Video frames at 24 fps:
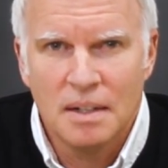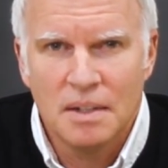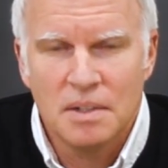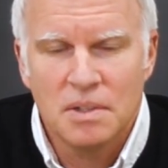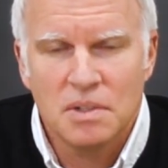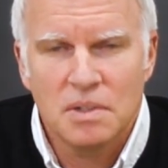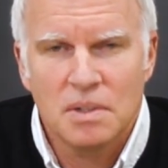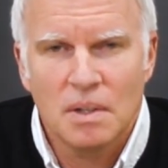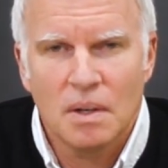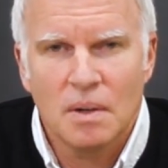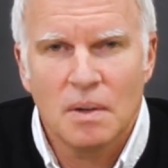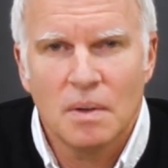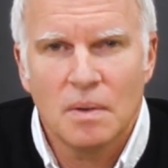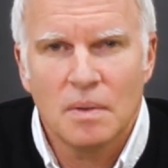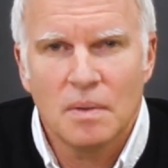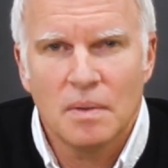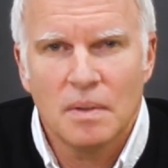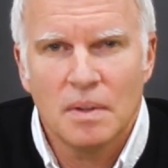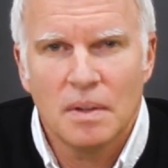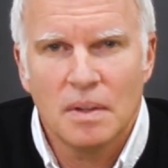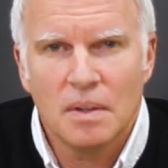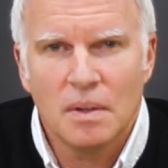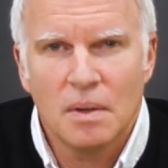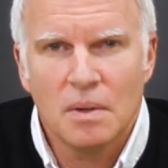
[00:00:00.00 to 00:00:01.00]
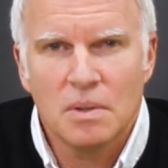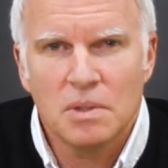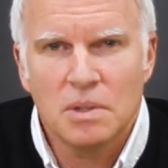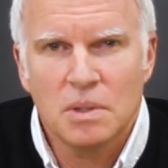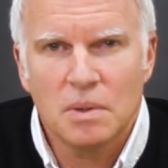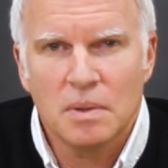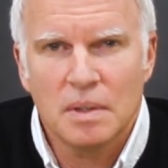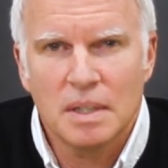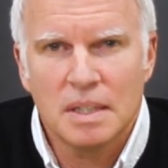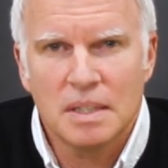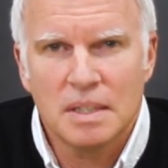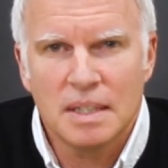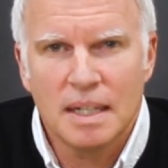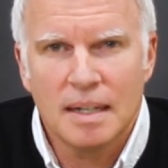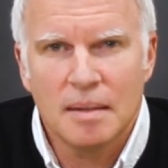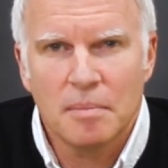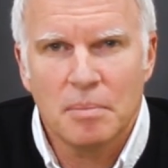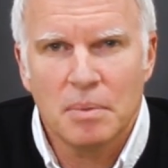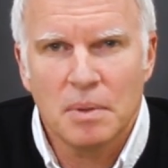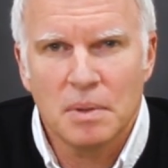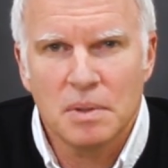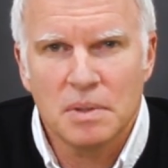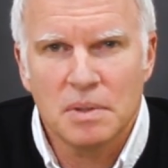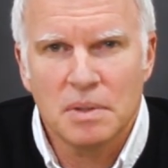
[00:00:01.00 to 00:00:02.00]
So those are
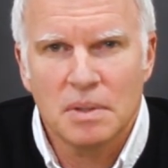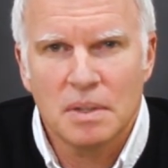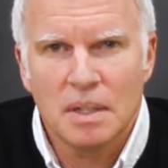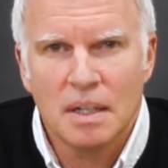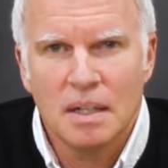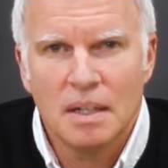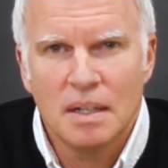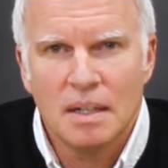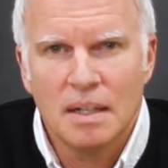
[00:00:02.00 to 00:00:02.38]
examples,